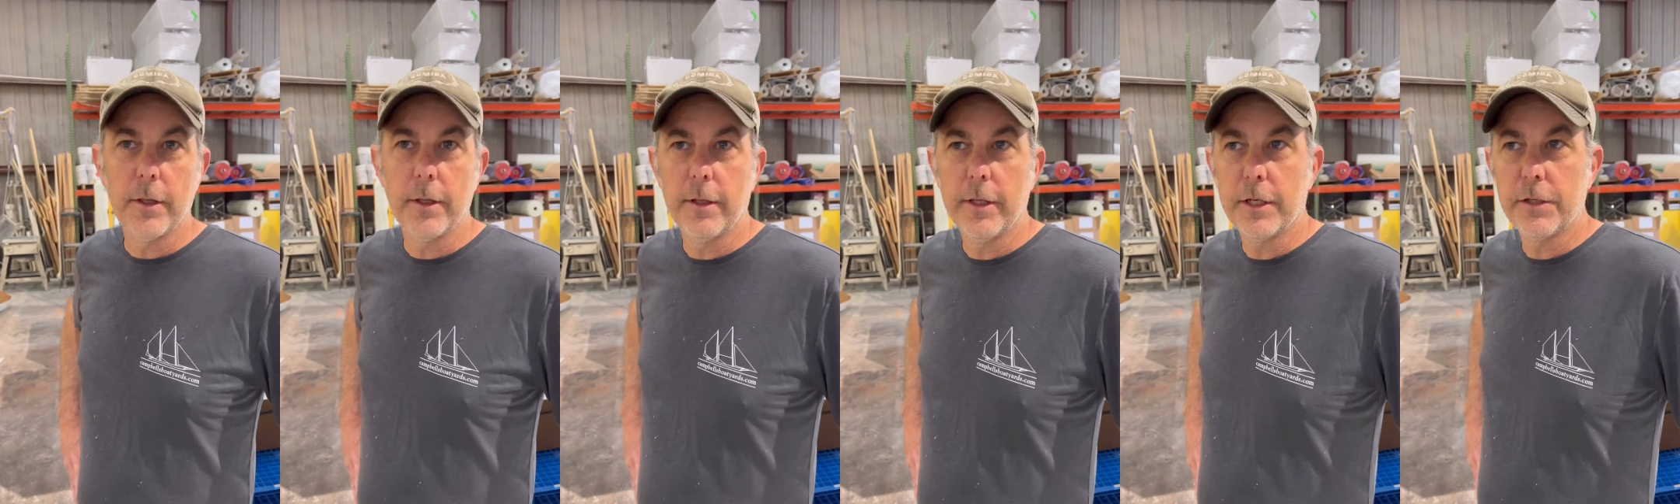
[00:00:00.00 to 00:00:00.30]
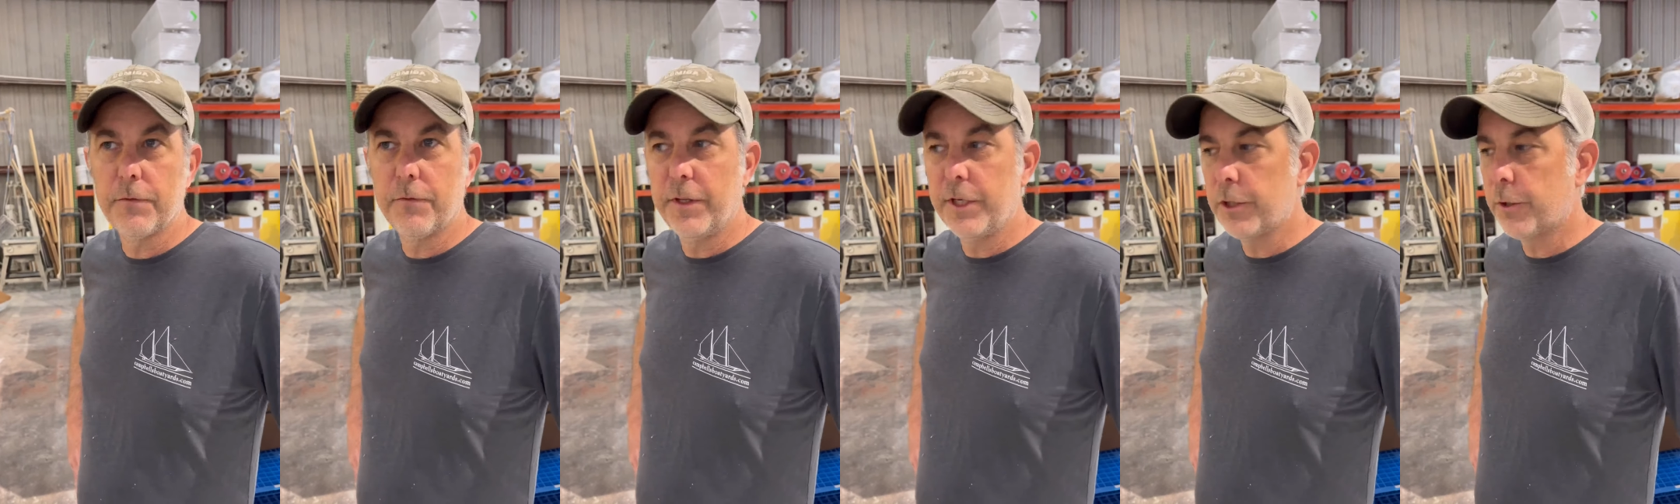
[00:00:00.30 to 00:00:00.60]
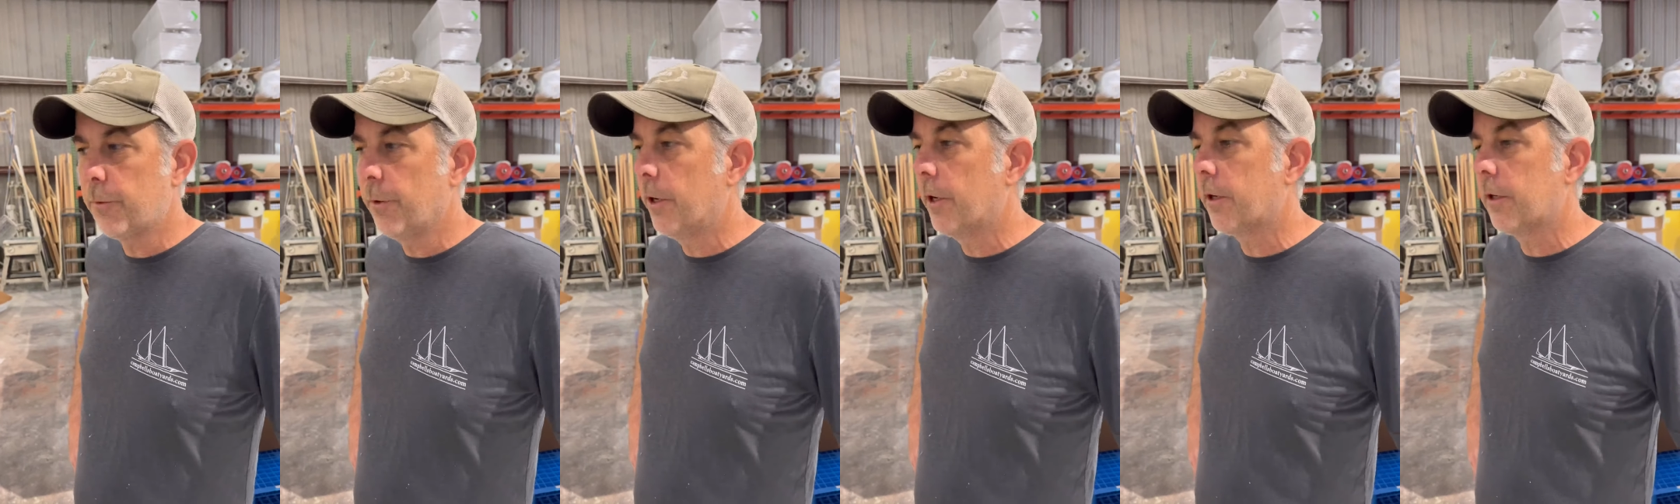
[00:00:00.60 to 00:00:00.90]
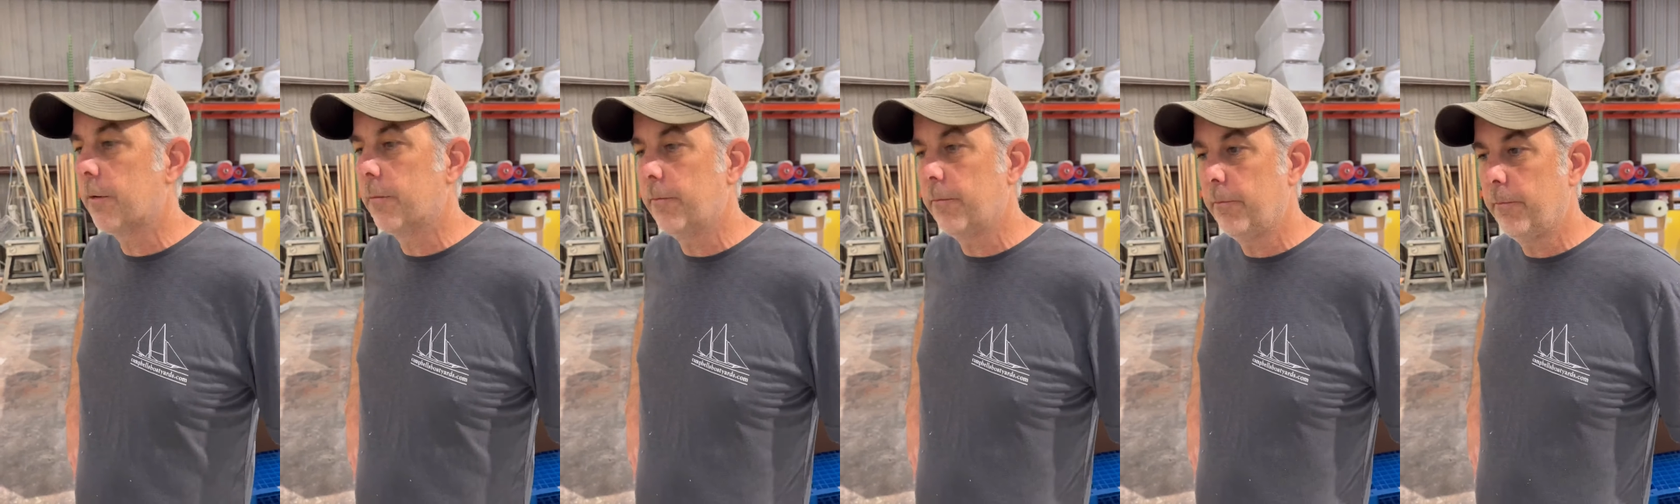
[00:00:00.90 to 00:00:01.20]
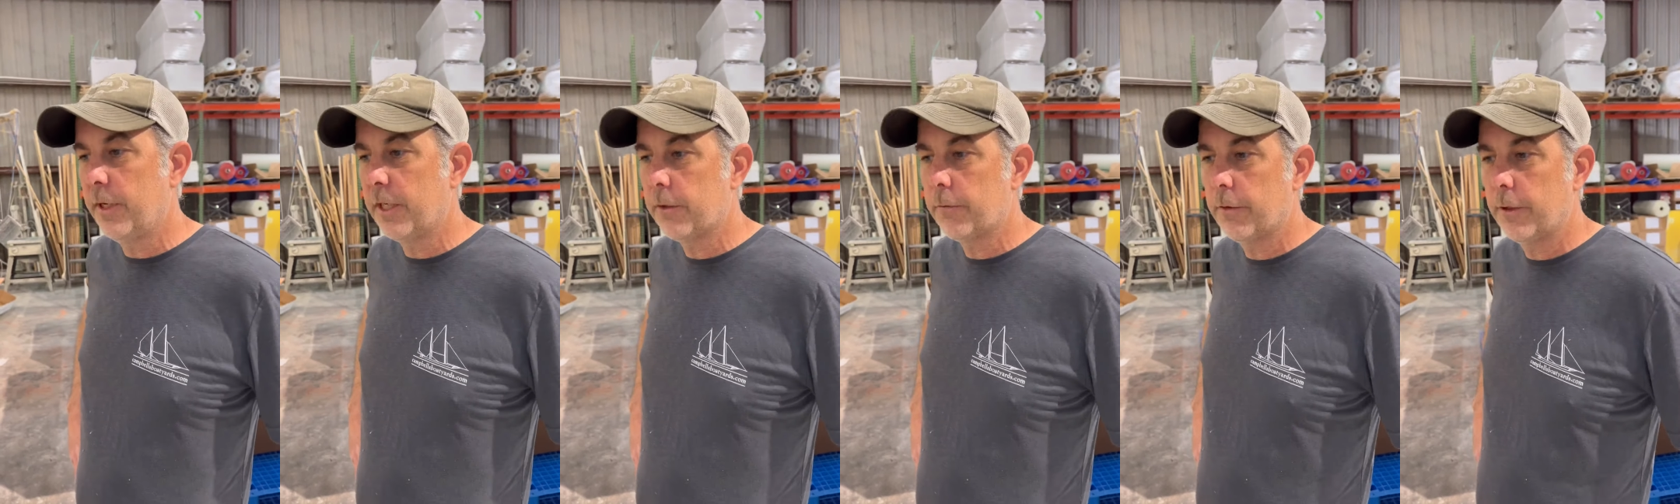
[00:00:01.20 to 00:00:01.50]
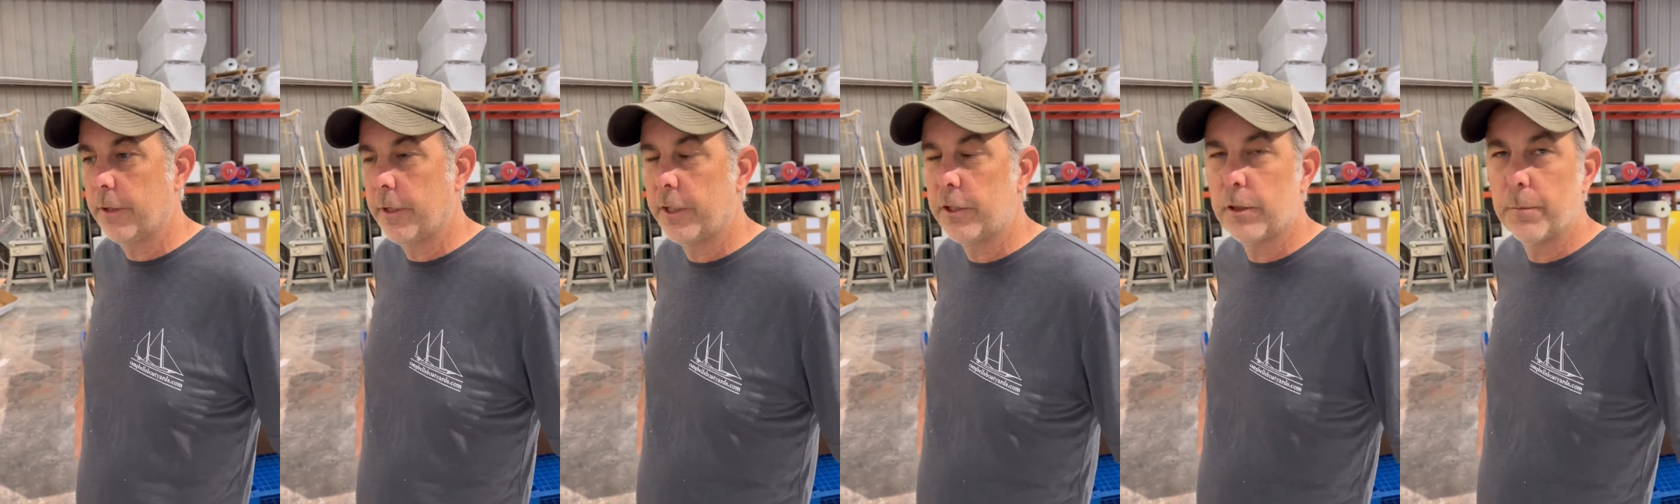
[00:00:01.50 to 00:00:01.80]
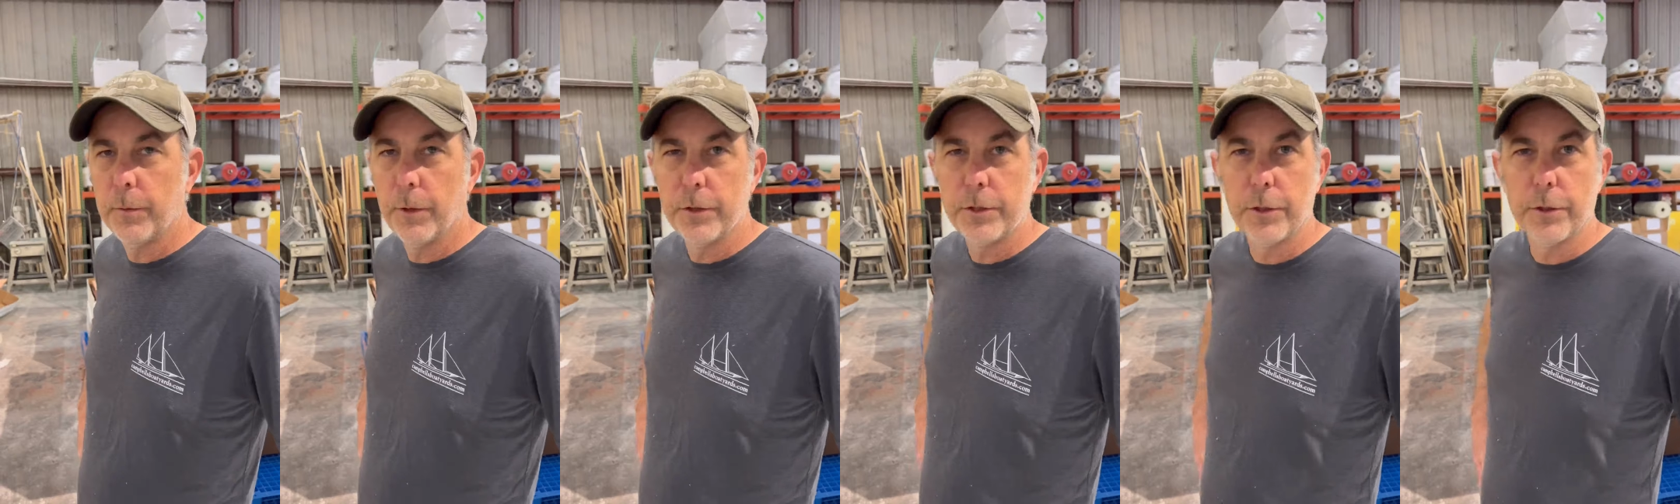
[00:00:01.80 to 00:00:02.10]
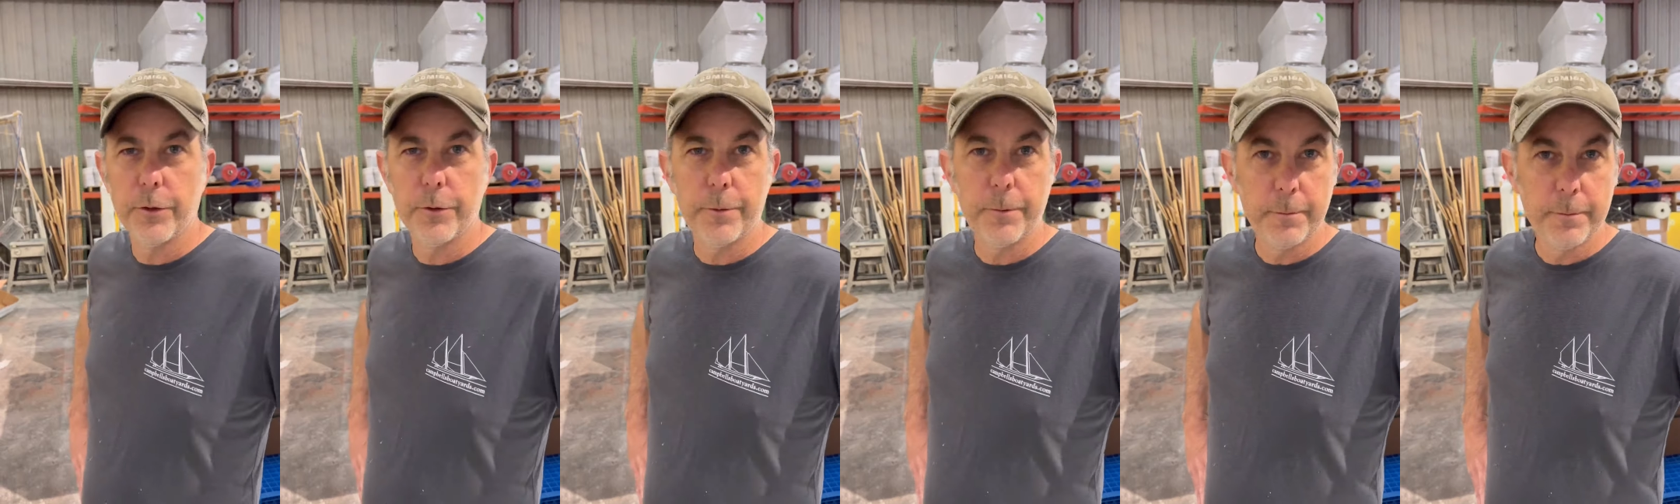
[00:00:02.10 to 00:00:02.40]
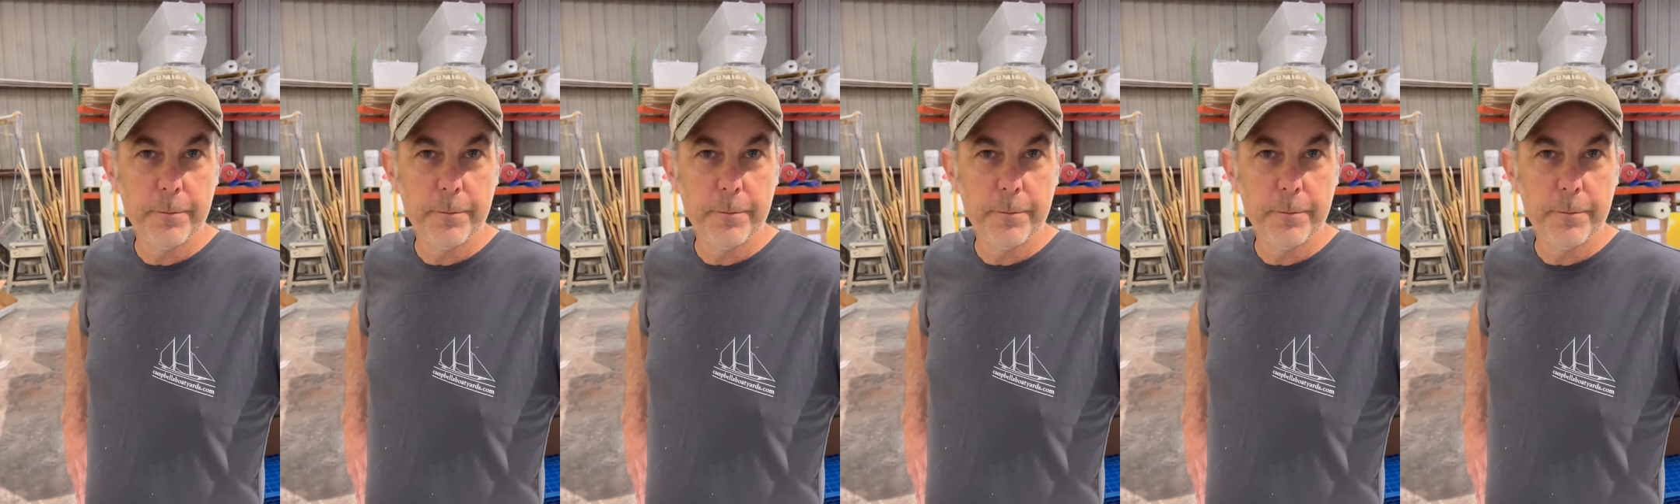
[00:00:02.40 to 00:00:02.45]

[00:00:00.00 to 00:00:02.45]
less finish work, makes for a nicer boat to own.